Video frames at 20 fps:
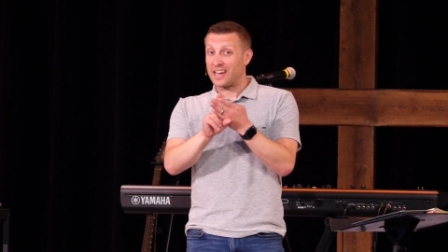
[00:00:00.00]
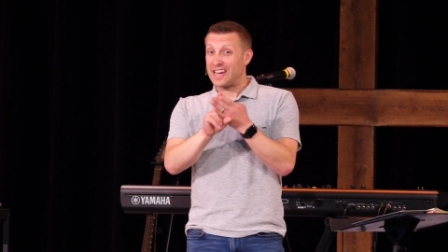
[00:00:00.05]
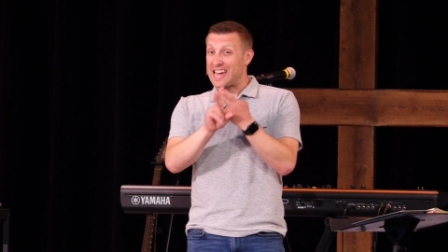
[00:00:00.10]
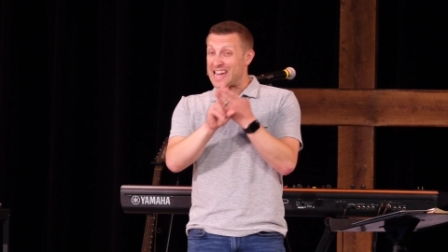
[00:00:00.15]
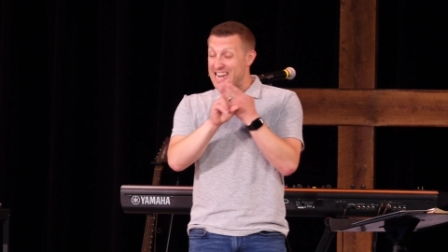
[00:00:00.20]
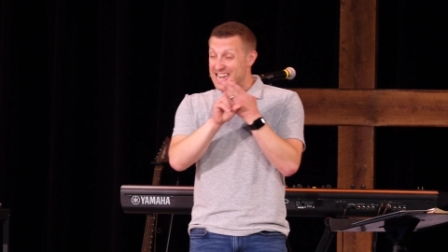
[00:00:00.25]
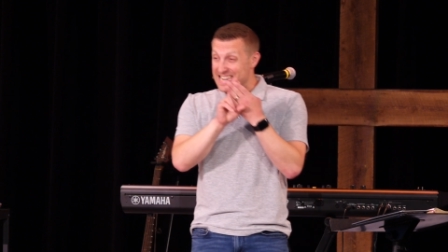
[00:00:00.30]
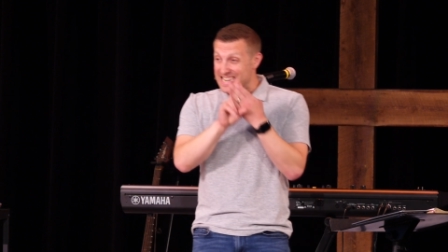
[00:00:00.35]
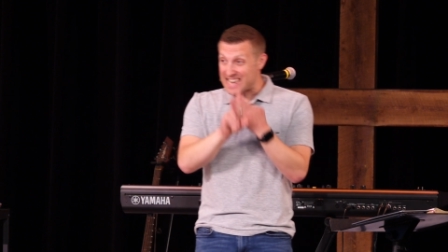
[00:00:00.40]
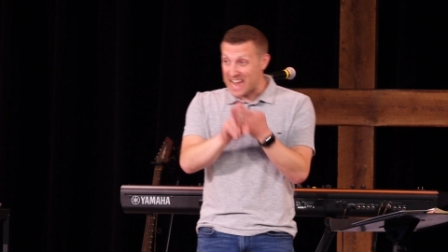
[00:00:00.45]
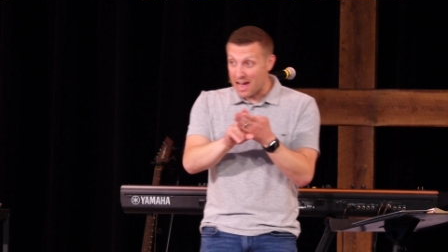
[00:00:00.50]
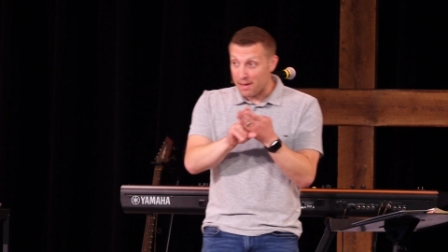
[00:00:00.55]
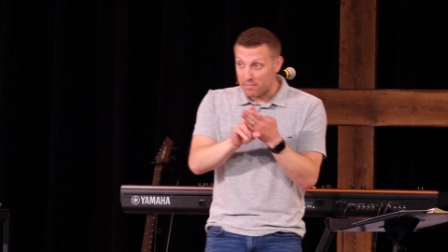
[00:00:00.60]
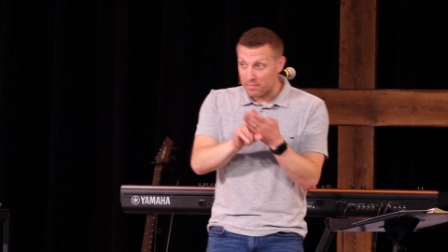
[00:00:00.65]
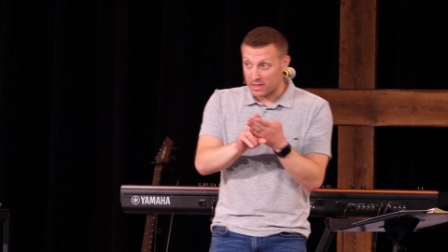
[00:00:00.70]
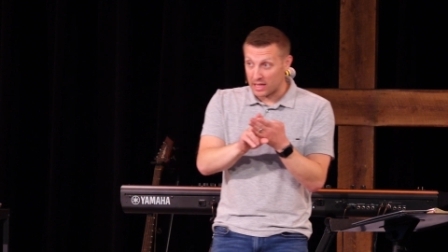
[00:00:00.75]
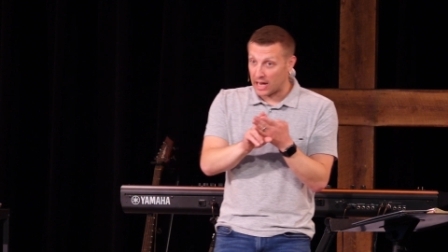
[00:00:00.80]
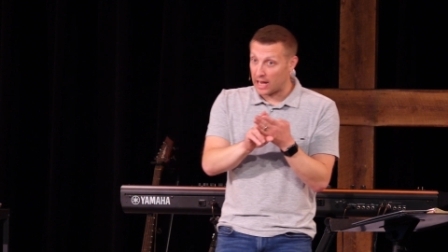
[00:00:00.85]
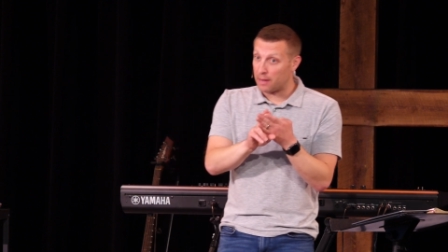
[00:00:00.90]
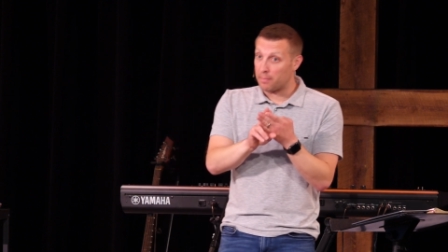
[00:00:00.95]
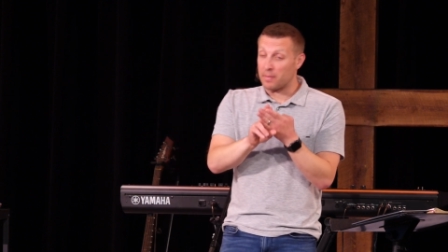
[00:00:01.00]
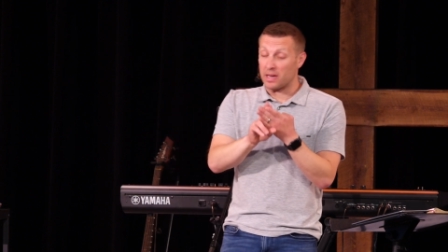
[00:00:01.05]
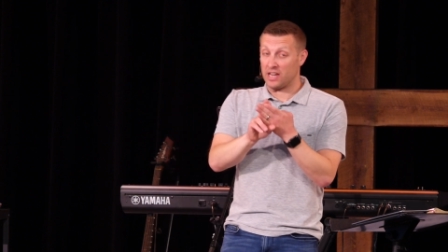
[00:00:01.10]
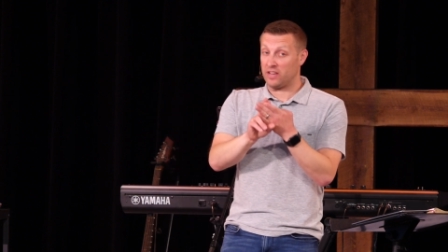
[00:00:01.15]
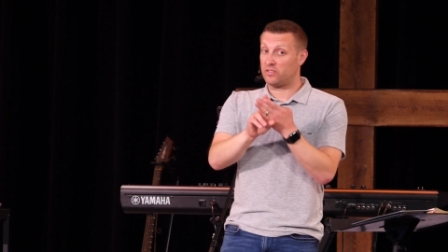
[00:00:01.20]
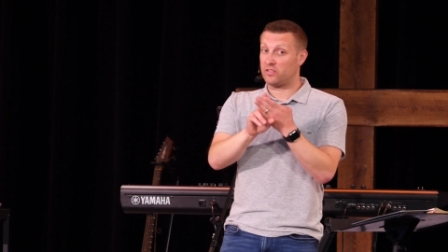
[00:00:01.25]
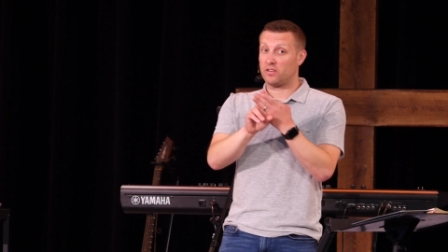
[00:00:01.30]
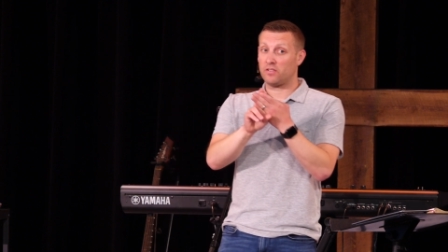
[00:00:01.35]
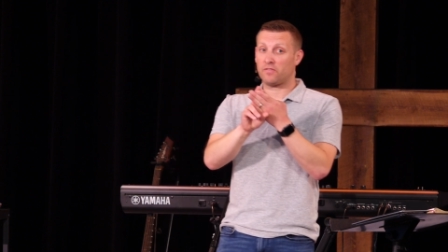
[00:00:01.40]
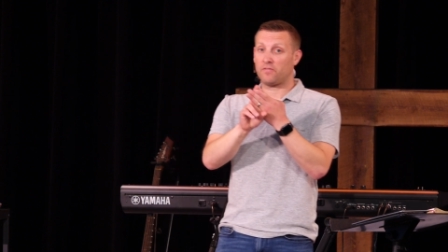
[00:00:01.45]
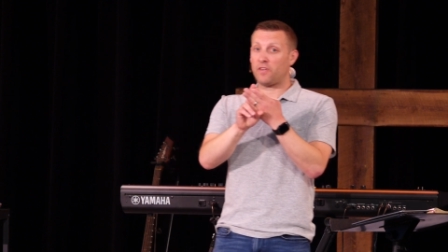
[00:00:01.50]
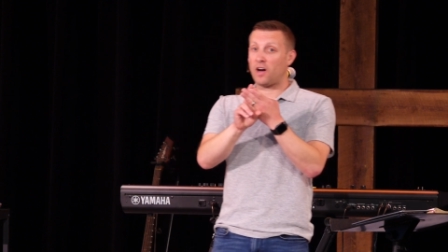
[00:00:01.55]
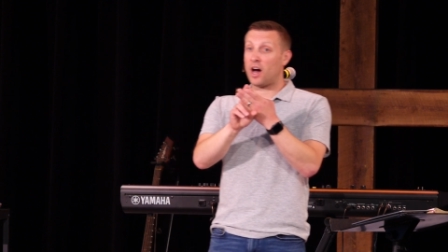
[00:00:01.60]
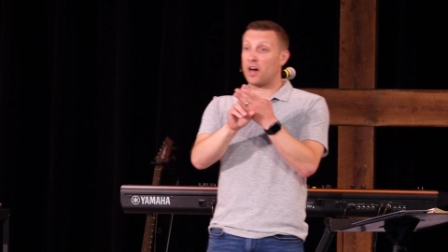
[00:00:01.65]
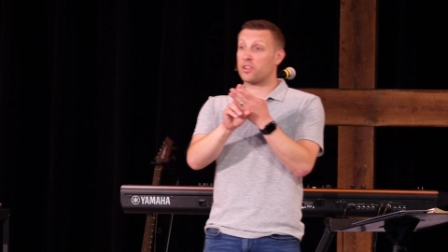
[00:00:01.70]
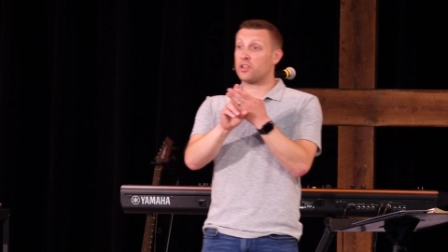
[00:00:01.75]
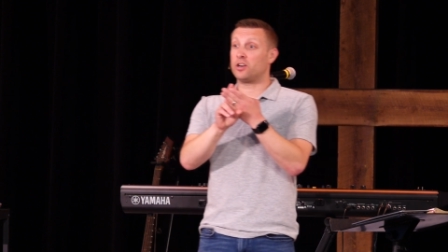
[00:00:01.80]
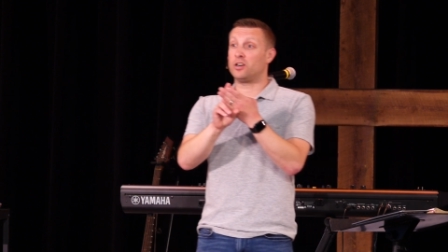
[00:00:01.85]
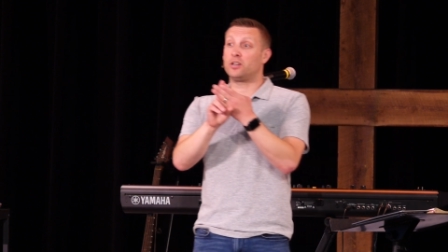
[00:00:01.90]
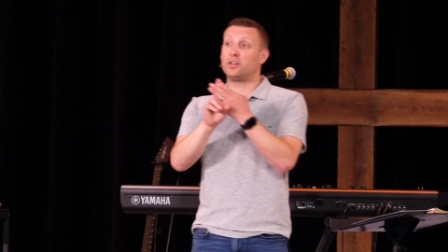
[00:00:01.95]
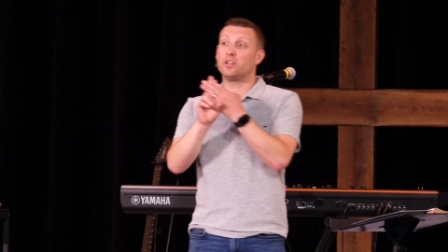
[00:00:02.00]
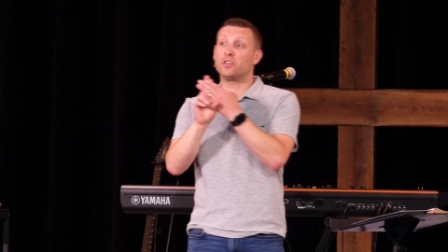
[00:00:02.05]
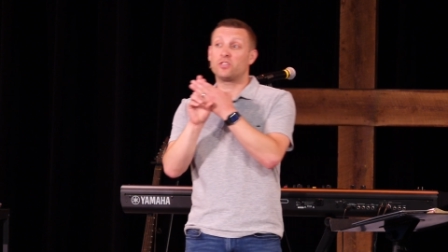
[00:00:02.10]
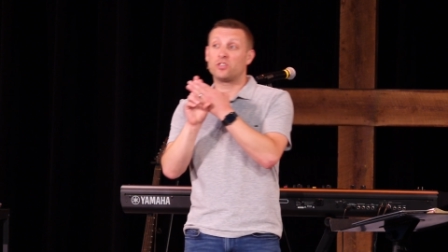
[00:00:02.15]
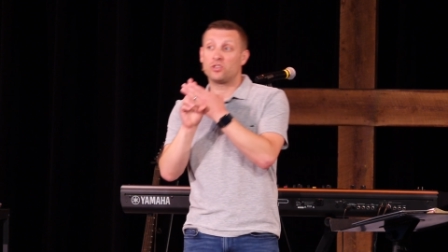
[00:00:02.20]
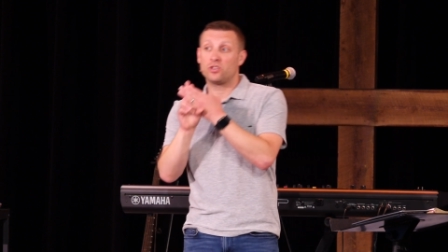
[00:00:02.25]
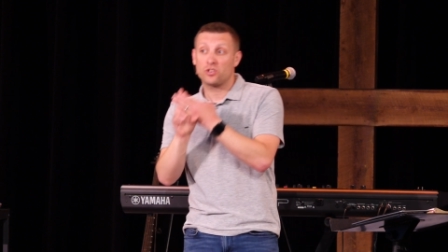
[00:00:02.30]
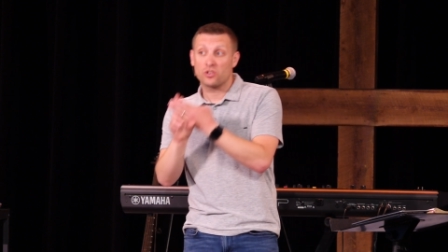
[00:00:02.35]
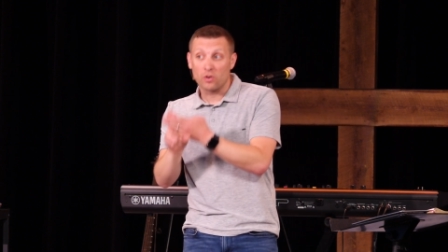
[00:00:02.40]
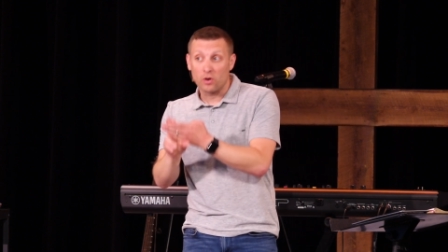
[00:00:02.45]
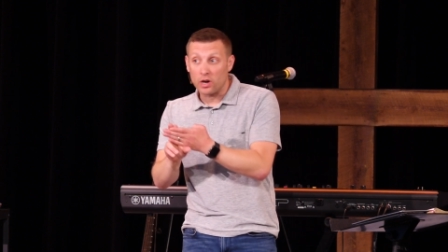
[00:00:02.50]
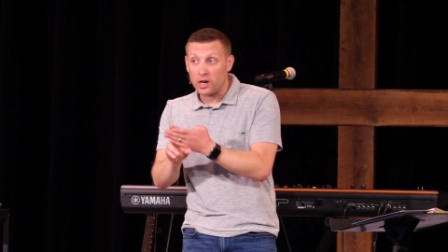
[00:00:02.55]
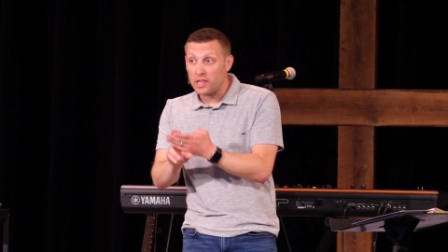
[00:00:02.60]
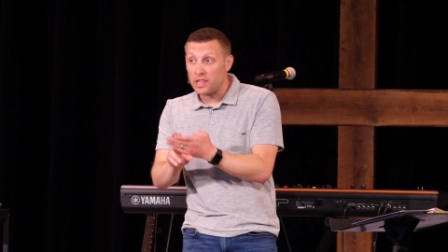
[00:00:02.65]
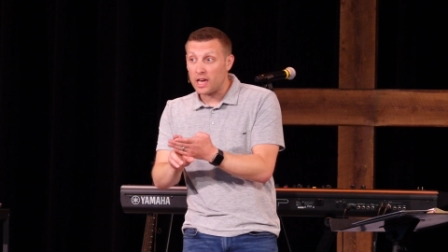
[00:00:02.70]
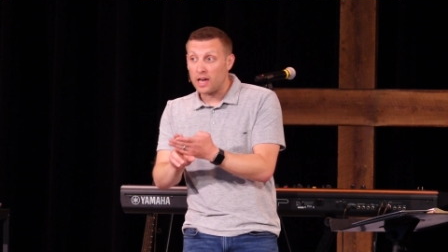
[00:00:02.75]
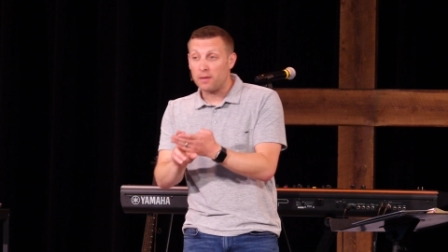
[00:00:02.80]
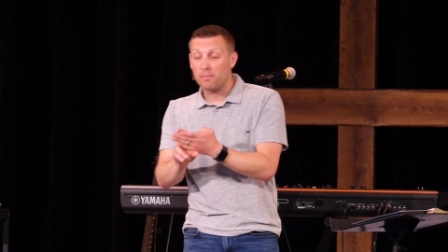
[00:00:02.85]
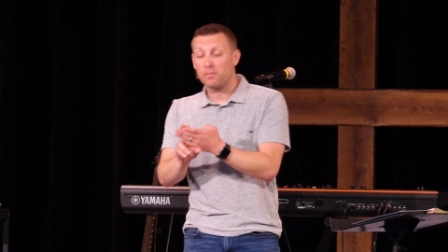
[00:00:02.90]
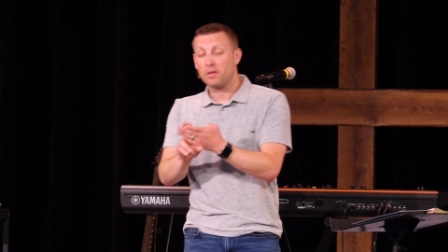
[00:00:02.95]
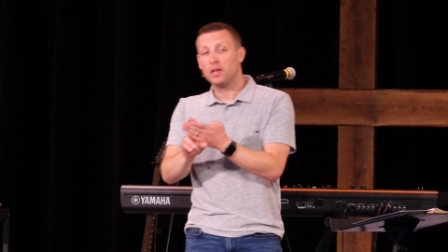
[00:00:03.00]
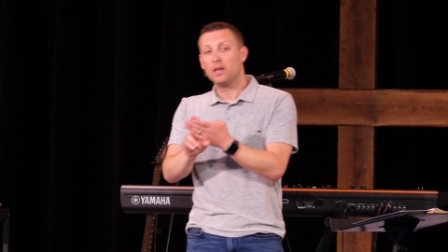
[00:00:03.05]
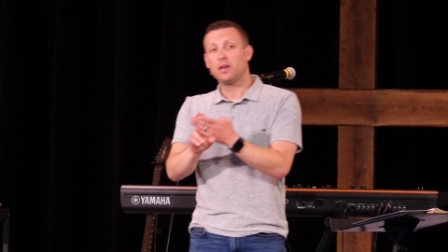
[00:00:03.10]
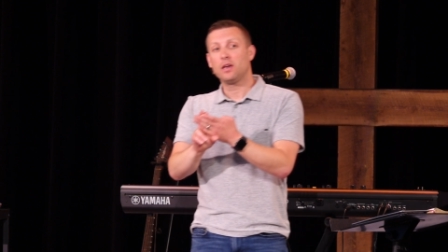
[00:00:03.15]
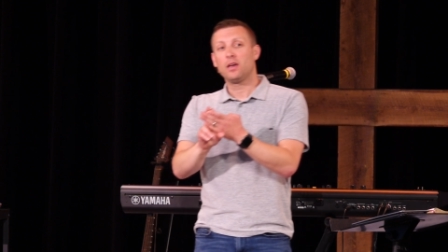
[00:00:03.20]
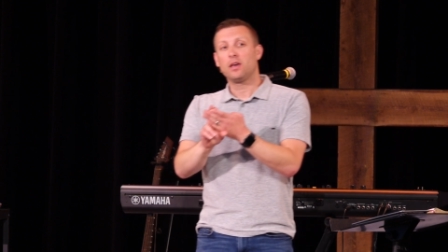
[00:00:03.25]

condemn them, isn't Father, destroy them,